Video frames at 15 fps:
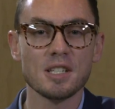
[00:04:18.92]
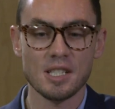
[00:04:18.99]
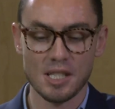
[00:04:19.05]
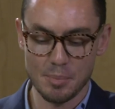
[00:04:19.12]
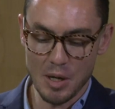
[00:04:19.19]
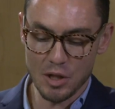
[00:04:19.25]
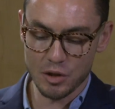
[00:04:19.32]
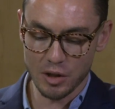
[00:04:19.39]

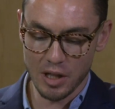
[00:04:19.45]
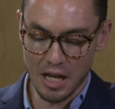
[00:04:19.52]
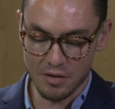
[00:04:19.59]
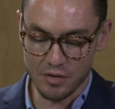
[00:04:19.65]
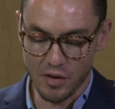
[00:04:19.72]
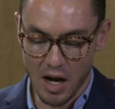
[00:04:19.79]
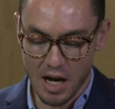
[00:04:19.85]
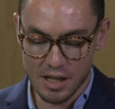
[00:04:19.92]
Special
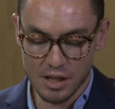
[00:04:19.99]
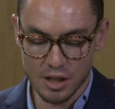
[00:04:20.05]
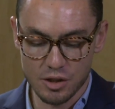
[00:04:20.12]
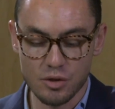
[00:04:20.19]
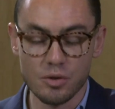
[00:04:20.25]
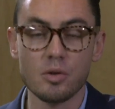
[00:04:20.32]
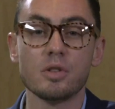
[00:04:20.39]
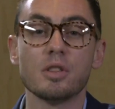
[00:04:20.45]
Advisor
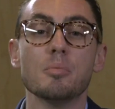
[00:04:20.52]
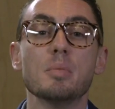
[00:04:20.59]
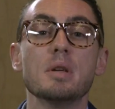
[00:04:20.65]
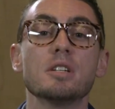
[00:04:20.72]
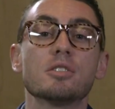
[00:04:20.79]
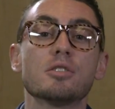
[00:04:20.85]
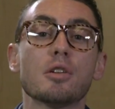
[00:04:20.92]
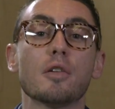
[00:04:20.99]
to the
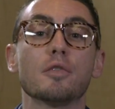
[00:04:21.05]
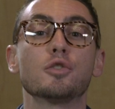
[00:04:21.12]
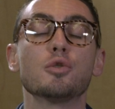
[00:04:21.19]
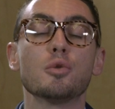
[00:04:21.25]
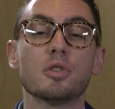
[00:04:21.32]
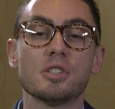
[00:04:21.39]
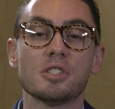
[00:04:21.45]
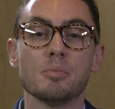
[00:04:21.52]
Minister of
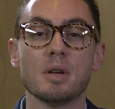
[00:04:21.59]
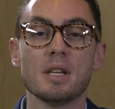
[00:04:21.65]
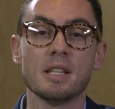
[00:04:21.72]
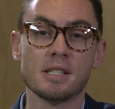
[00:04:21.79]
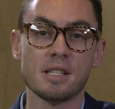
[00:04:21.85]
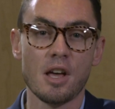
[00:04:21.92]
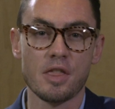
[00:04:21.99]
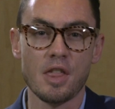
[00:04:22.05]
Tourism in
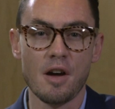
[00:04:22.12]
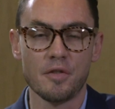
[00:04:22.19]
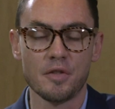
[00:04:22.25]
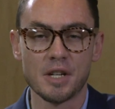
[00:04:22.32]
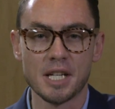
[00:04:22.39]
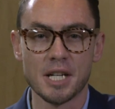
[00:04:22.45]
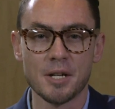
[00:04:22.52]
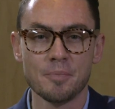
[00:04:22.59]
South
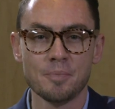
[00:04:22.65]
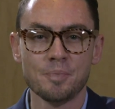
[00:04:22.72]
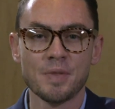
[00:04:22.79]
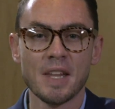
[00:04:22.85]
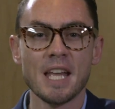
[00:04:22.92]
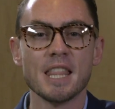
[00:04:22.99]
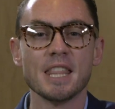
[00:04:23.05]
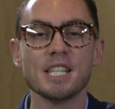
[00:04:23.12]
Africa.
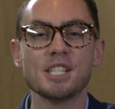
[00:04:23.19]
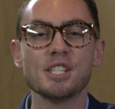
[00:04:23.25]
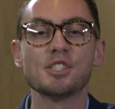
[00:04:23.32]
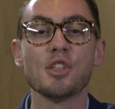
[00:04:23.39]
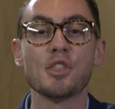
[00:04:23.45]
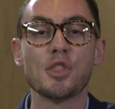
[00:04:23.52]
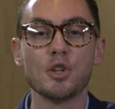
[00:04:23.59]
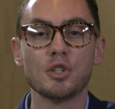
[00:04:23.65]
This is the
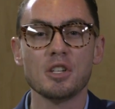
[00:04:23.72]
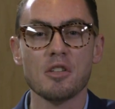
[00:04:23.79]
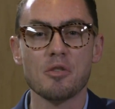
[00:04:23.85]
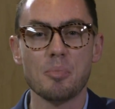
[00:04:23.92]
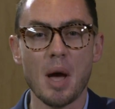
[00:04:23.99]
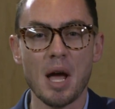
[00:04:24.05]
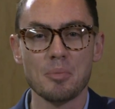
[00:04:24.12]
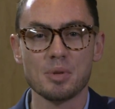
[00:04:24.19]
30th
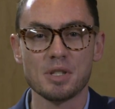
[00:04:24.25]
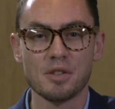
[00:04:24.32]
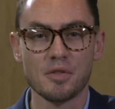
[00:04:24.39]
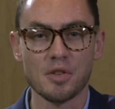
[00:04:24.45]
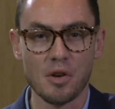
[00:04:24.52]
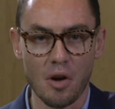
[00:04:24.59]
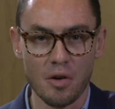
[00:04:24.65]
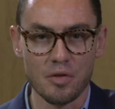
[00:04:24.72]

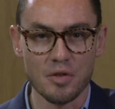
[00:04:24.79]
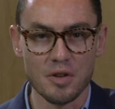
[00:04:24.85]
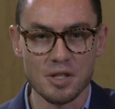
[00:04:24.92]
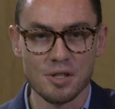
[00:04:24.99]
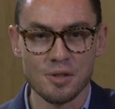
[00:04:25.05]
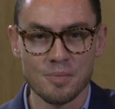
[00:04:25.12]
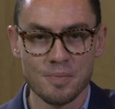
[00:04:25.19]
Pan-Pacific Conference.